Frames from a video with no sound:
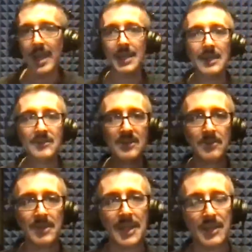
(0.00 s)
I needed
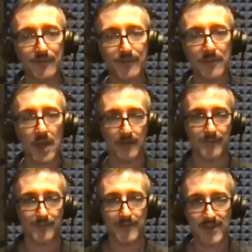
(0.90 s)
something that had the
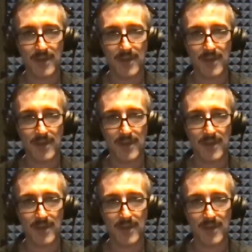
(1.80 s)
fluff,